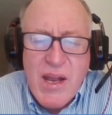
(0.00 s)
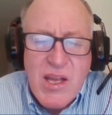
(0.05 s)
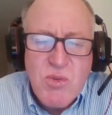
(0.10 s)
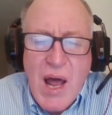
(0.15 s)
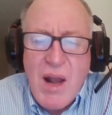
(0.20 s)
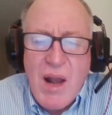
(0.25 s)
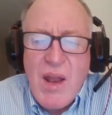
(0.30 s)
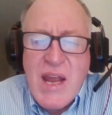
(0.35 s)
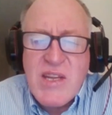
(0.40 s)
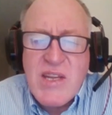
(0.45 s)
In
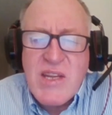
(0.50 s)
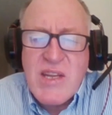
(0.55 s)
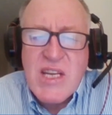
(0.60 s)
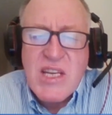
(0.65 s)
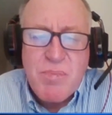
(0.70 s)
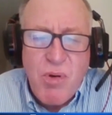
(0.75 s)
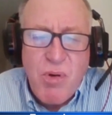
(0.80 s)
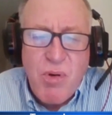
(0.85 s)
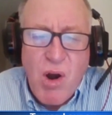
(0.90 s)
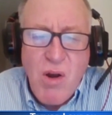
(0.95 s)

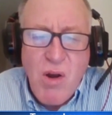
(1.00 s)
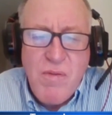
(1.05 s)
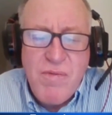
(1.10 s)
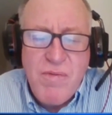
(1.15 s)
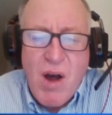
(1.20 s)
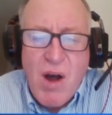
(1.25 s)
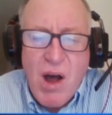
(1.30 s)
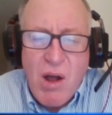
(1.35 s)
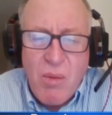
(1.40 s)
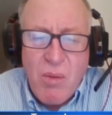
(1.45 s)
Israel, they
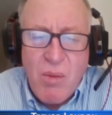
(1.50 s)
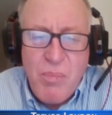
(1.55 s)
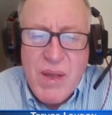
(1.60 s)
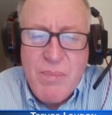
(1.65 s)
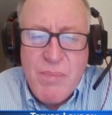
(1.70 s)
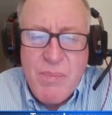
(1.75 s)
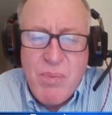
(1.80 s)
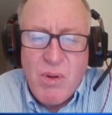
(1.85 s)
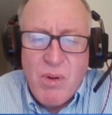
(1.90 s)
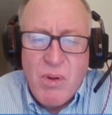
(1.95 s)
just
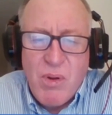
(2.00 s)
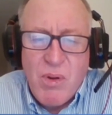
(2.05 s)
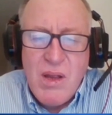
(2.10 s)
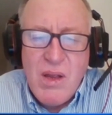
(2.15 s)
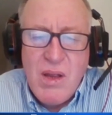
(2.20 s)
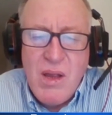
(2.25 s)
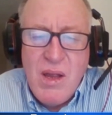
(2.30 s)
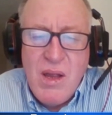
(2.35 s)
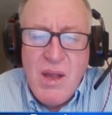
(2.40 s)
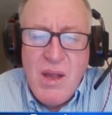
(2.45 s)
profile
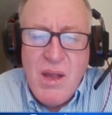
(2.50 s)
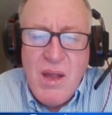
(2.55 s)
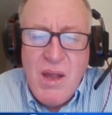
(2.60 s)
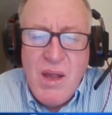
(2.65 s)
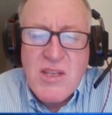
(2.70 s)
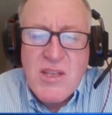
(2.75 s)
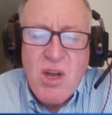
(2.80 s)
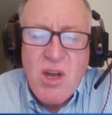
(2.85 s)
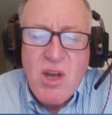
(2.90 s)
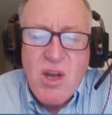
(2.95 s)
people.
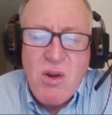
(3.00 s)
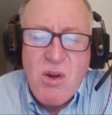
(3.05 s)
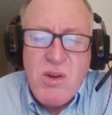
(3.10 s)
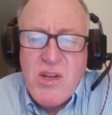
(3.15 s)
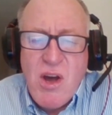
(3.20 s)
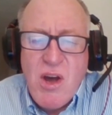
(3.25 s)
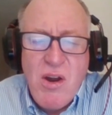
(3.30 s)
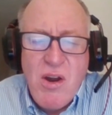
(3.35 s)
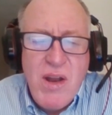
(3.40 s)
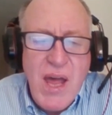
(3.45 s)
And
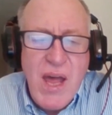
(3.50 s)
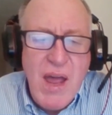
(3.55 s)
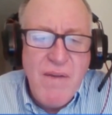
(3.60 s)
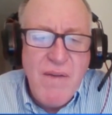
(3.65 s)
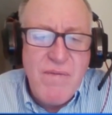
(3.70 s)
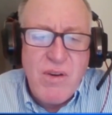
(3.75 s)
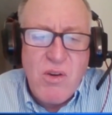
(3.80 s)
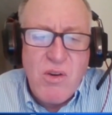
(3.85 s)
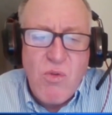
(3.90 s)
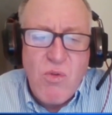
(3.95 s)
so you
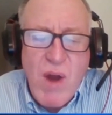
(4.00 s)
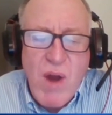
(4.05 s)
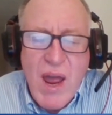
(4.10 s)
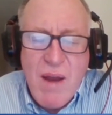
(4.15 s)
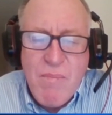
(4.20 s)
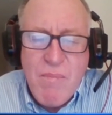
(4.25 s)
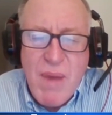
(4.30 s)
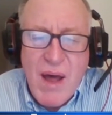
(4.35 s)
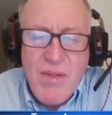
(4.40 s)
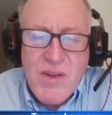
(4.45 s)
don't have
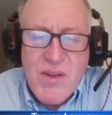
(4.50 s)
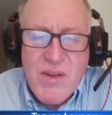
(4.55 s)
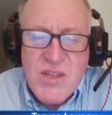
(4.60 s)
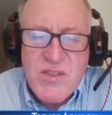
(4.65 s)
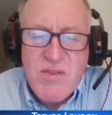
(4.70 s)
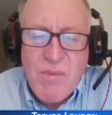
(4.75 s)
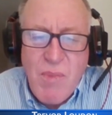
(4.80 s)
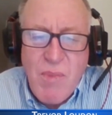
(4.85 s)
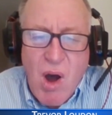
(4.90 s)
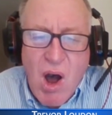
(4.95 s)

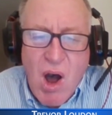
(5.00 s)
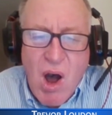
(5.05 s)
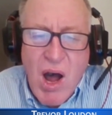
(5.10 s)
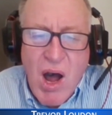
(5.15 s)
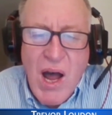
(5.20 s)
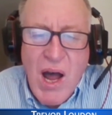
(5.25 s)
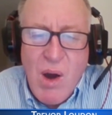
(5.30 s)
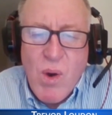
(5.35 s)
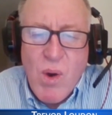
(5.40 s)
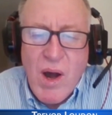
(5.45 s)
grandmothers from
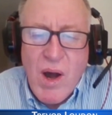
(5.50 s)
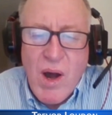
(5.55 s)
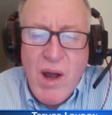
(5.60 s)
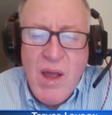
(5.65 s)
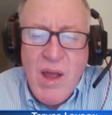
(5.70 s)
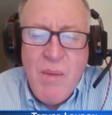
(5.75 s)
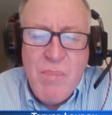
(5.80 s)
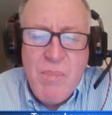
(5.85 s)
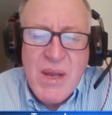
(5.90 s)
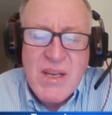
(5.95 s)

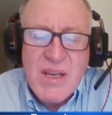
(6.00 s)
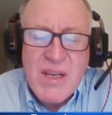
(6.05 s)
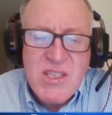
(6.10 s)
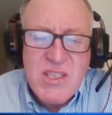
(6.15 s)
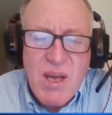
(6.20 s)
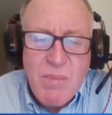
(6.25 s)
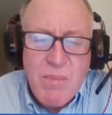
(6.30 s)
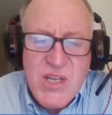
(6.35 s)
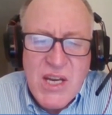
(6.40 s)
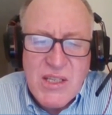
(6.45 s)
Iowa being
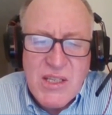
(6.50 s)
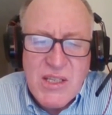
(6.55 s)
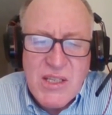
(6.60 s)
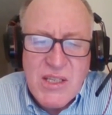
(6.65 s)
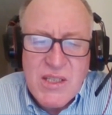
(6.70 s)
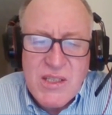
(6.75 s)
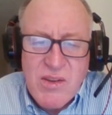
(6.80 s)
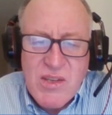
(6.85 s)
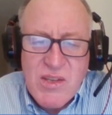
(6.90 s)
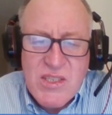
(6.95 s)

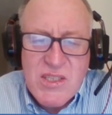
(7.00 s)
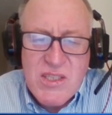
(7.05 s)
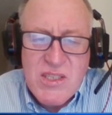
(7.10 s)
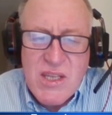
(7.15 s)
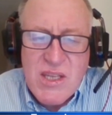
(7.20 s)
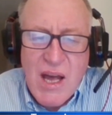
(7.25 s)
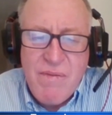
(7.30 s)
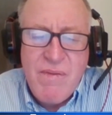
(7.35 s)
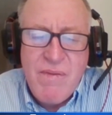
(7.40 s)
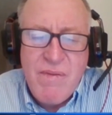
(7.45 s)
subjected to this
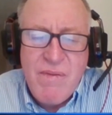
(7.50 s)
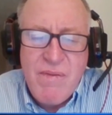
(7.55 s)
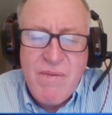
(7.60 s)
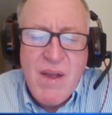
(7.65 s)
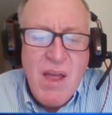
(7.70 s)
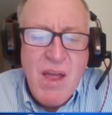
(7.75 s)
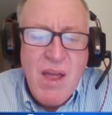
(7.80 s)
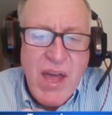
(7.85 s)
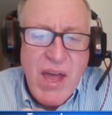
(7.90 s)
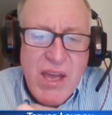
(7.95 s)
stuff.
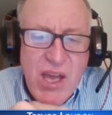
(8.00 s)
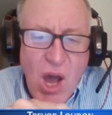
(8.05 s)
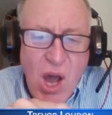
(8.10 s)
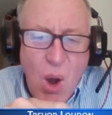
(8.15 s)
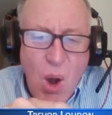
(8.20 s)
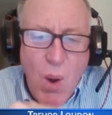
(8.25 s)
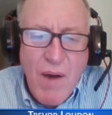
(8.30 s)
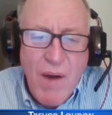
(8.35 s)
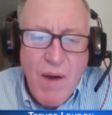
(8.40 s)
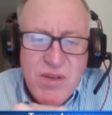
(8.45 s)
They
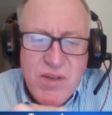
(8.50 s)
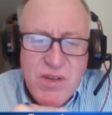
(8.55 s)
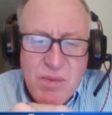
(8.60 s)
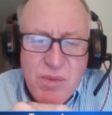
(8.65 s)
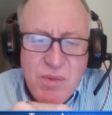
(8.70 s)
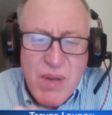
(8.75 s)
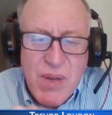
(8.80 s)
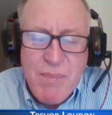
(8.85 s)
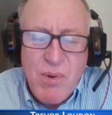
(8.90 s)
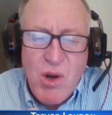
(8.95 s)
go
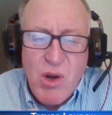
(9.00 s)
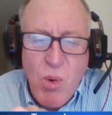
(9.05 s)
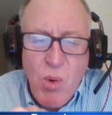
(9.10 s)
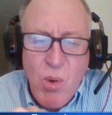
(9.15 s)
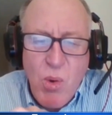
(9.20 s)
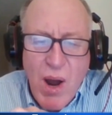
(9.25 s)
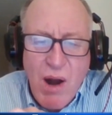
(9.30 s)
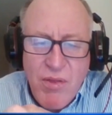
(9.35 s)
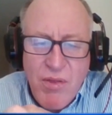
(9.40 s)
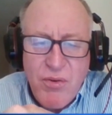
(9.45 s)
after people
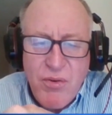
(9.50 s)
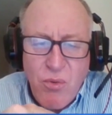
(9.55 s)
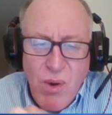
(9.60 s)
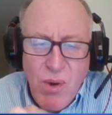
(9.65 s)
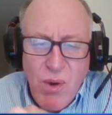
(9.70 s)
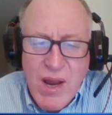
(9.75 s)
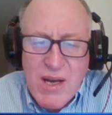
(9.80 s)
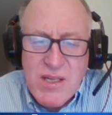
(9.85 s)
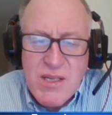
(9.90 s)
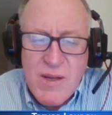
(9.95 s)
who are a
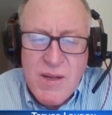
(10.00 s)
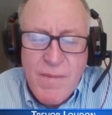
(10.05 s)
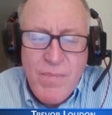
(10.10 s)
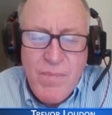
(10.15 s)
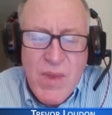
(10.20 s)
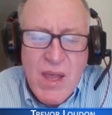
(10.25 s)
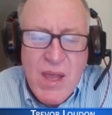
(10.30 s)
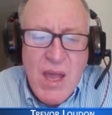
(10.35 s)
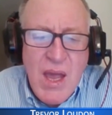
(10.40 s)
threat.